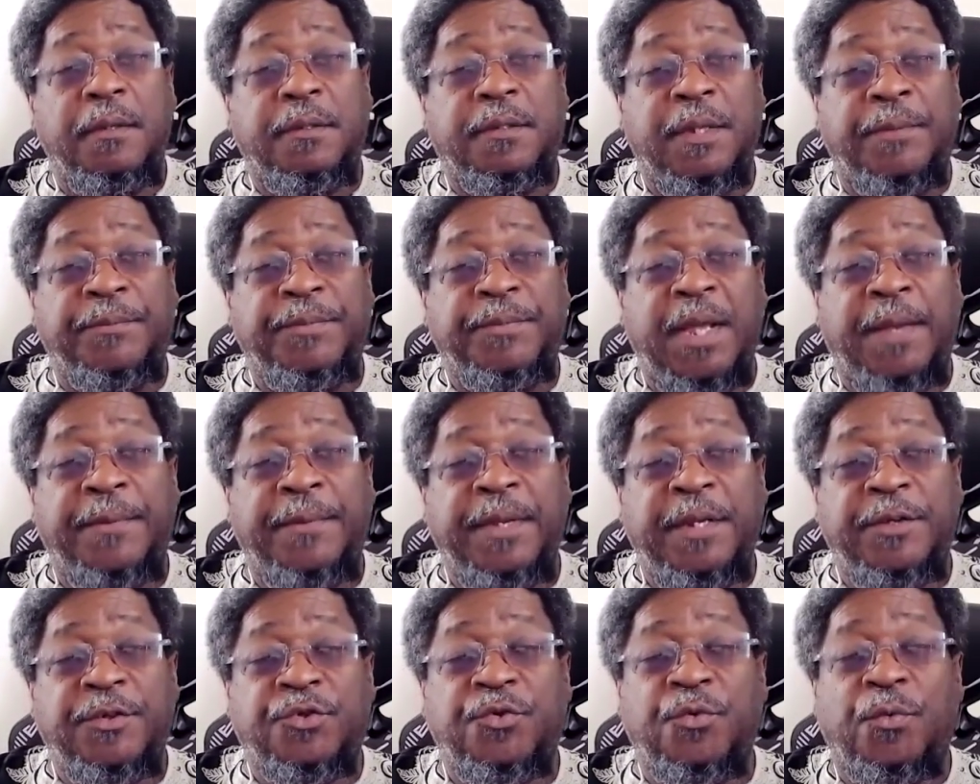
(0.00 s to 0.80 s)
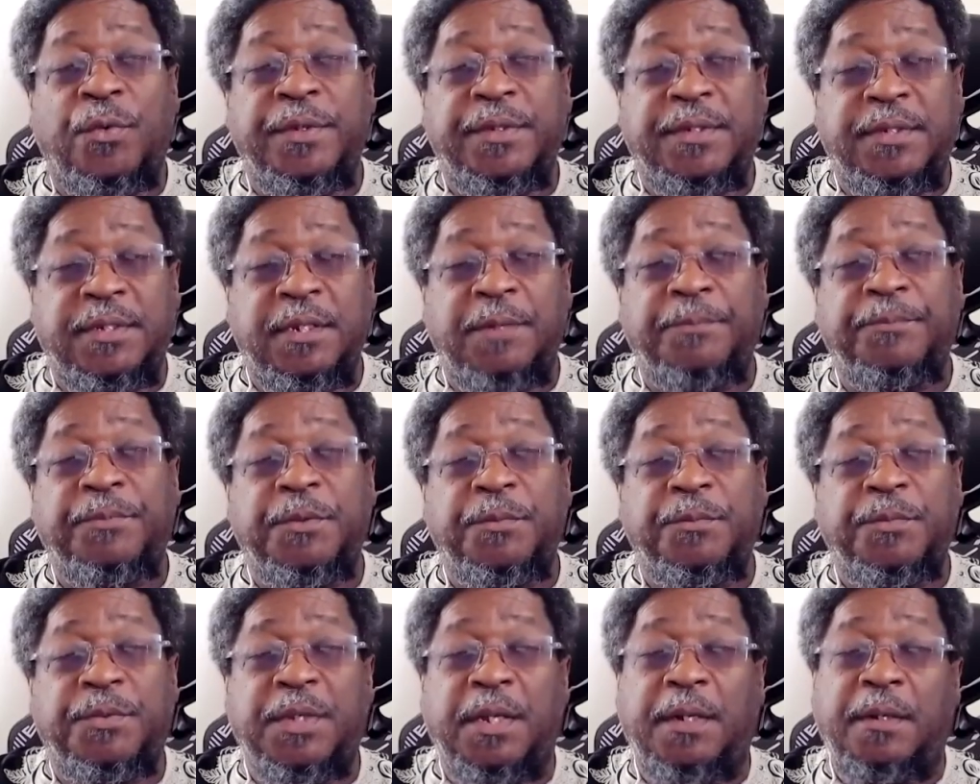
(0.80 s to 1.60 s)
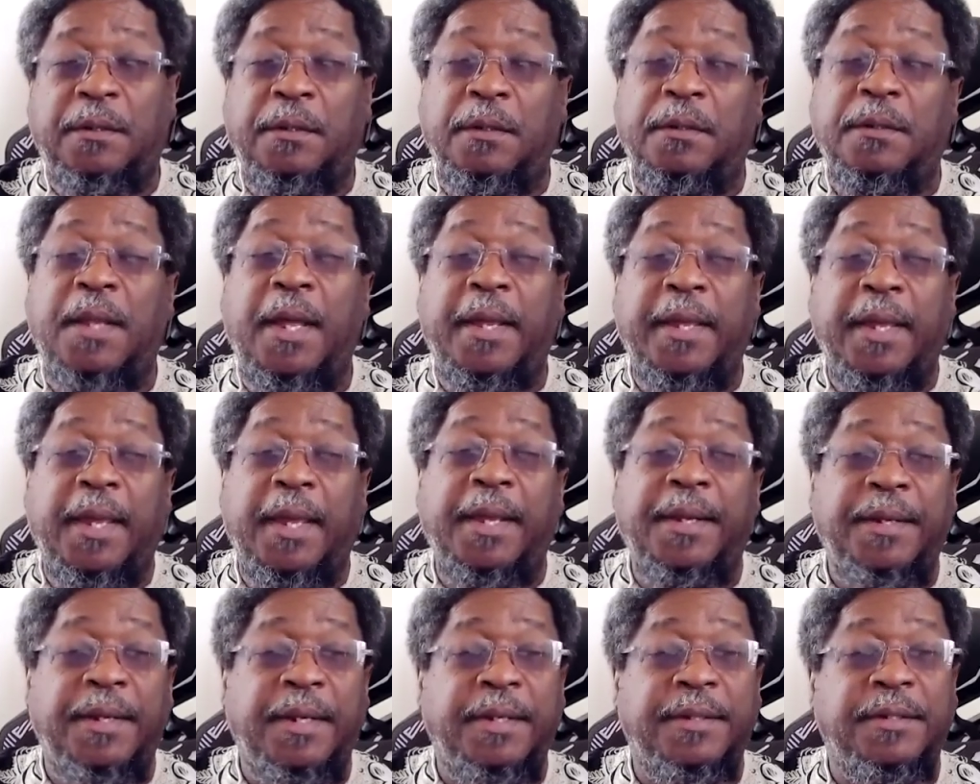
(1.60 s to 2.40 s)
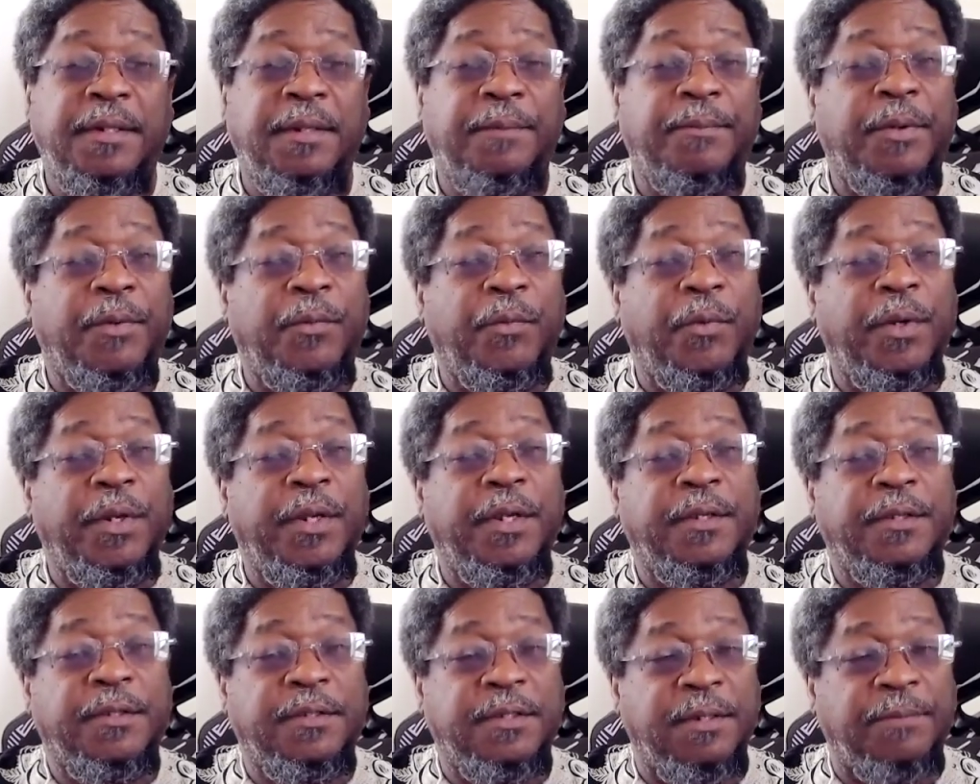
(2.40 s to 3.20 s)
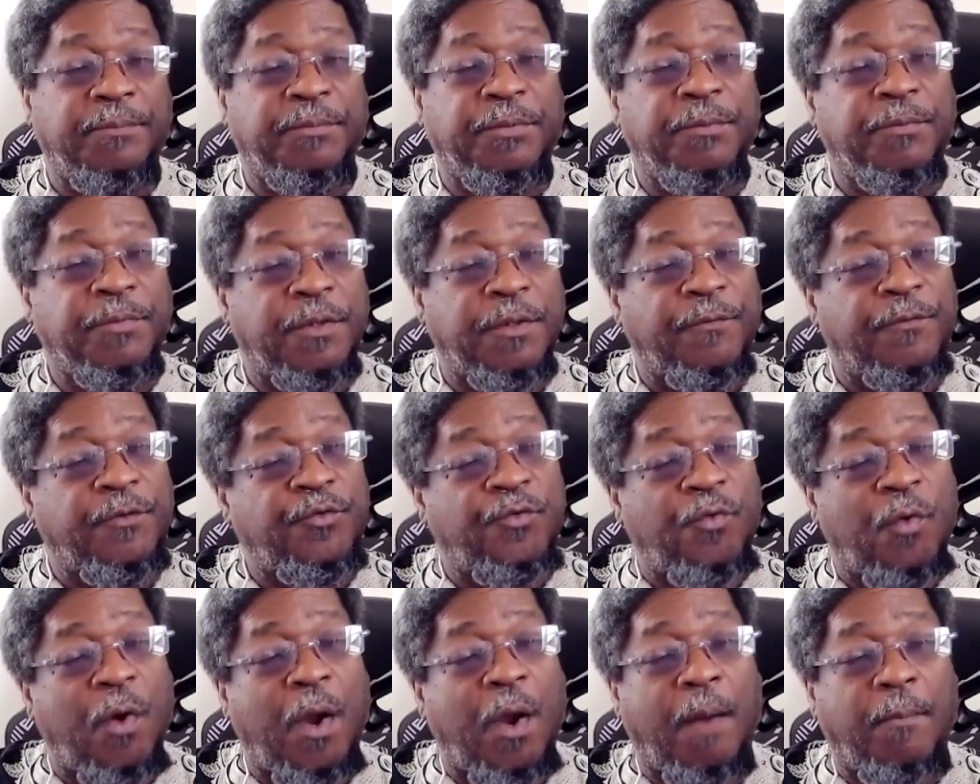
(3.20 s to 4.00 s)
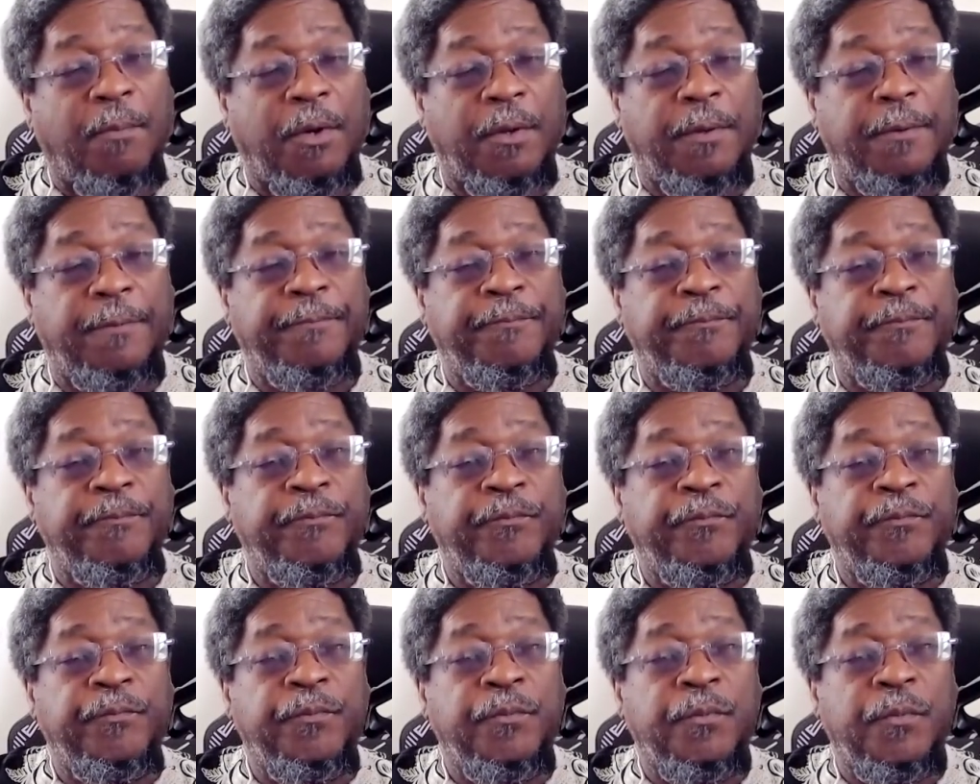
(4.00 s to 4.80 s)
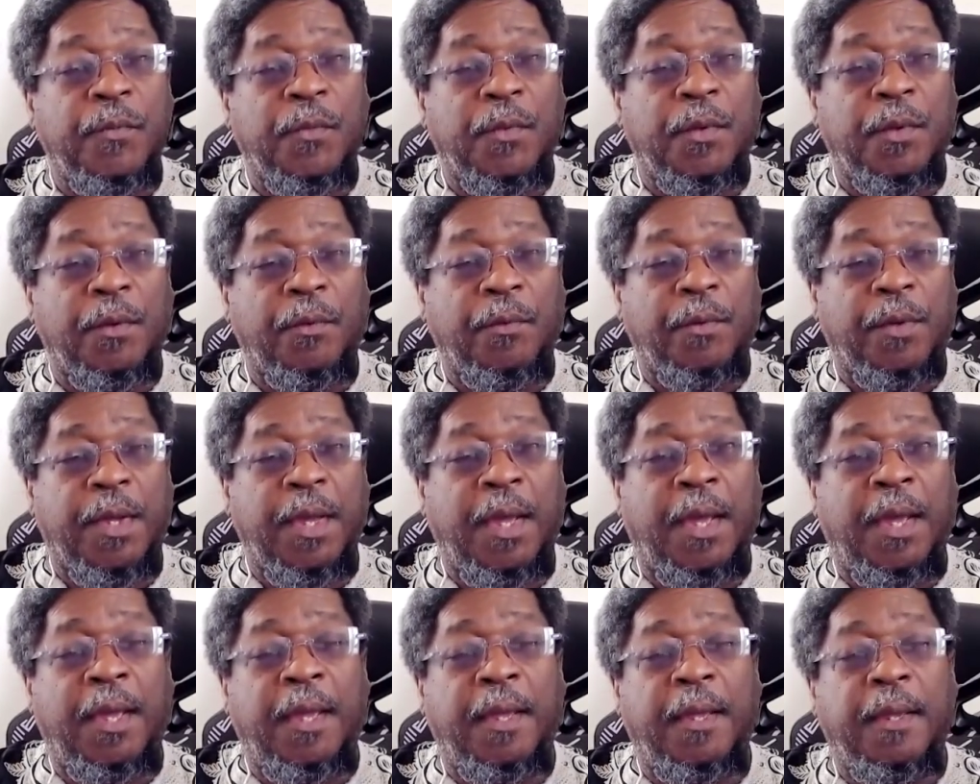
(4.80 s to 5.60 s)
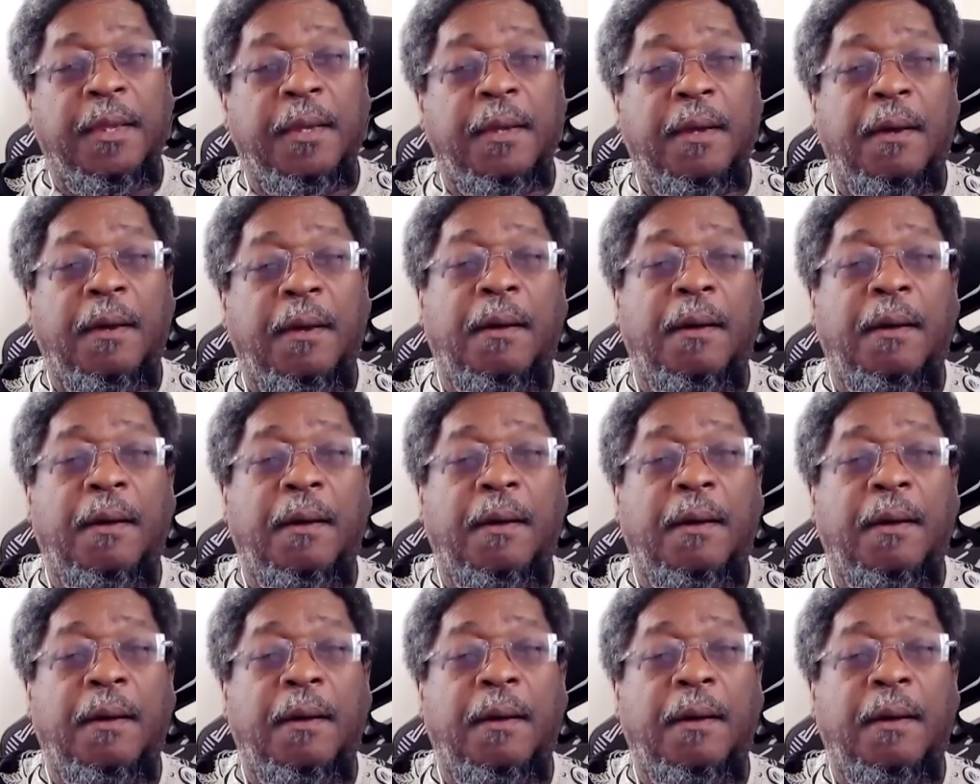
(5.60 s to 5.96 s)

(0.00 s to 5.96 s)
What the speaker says: sometimes they're showing symptoms that look like ADHD, but really it's symptoms of trauma. Okay.